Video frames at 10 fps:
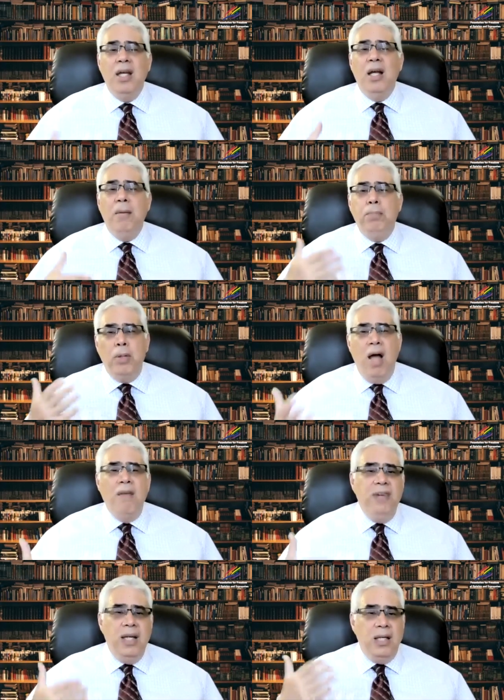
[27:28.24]
a
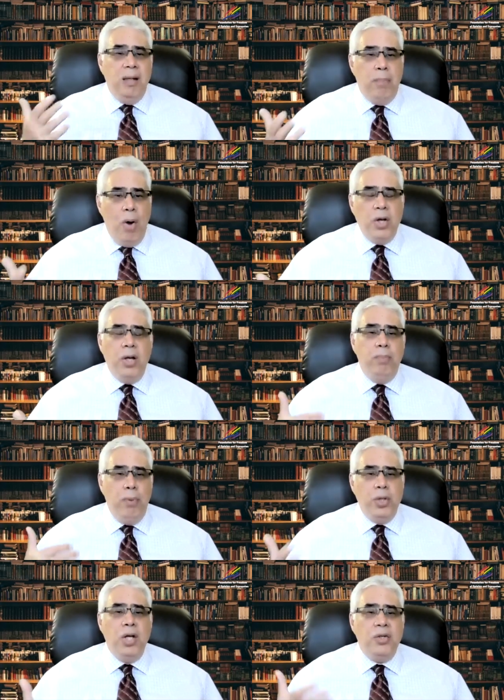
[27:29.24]
bluff in the
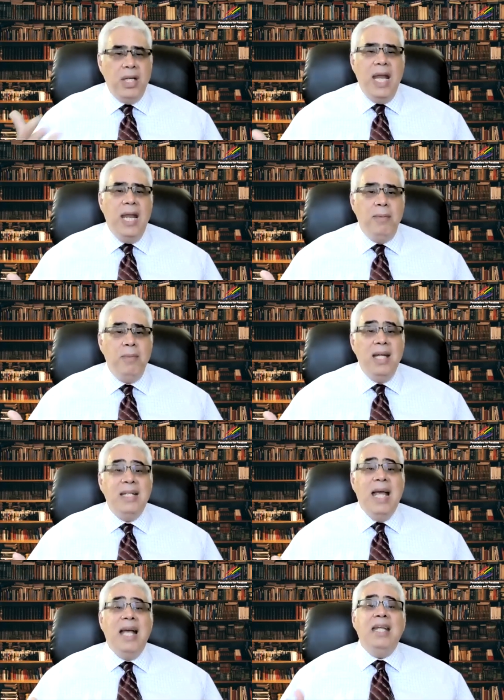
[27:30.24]
poker game
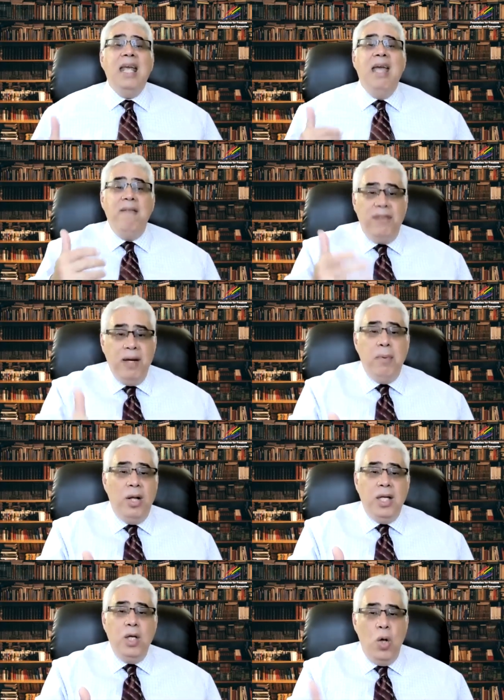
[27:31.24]
that
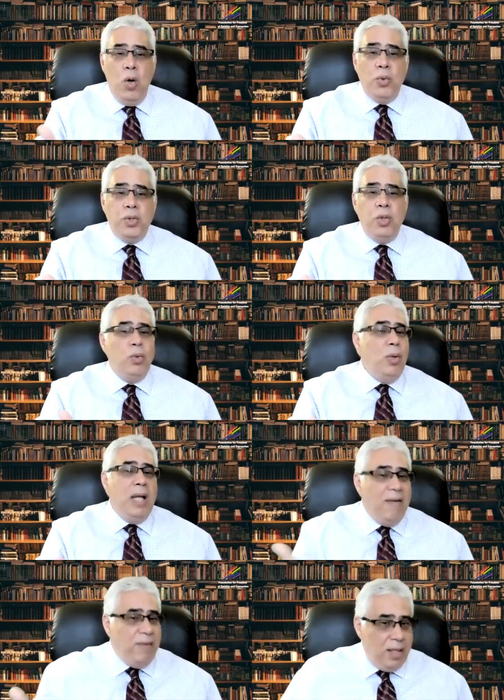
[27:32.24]
everybody knows you don't
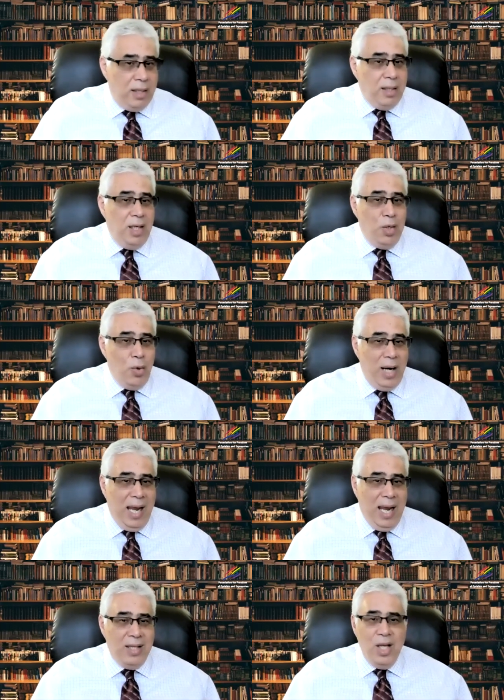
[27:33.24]
have anything in your
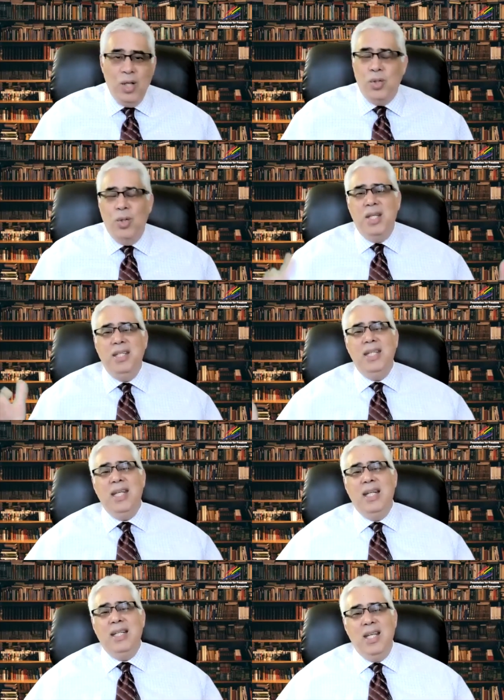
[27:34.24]
hand. So this is
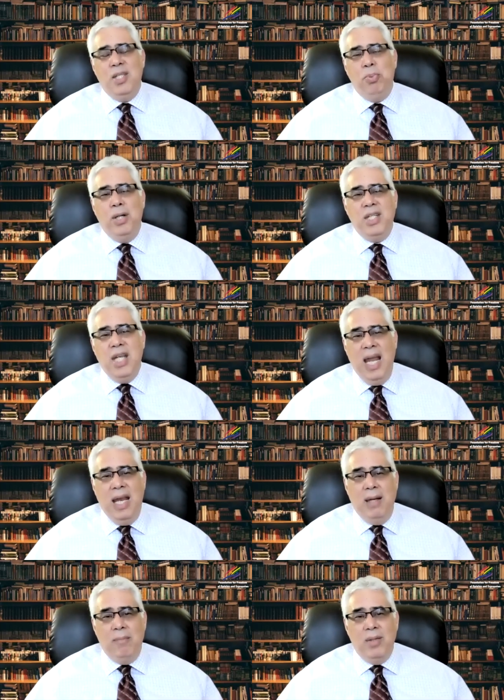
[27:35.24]
a desperate
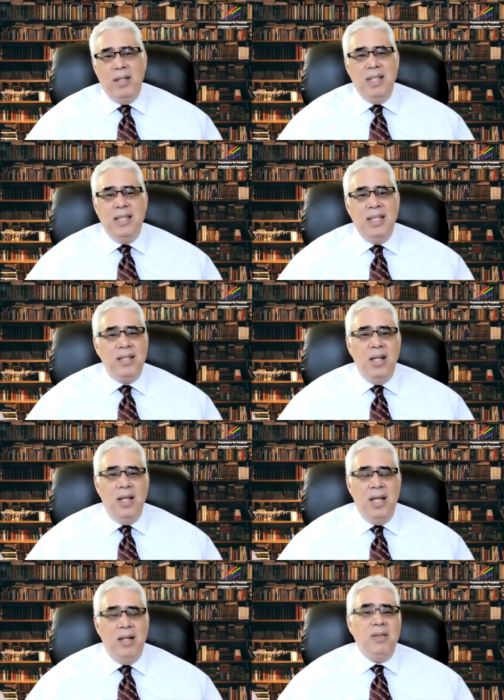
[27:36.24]
game. This is,
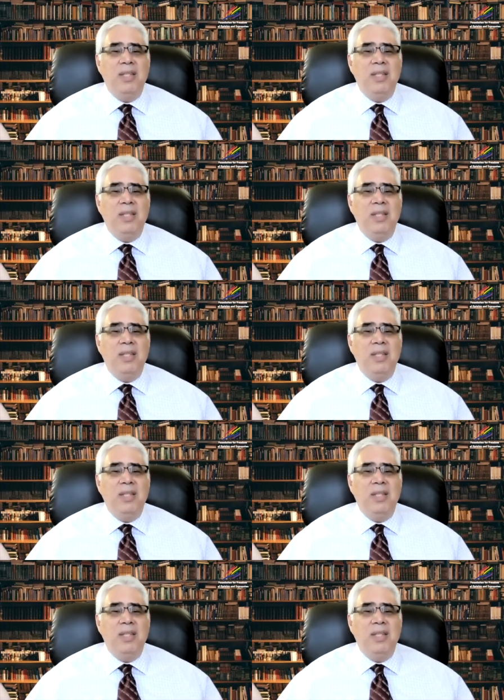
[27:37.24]
uh,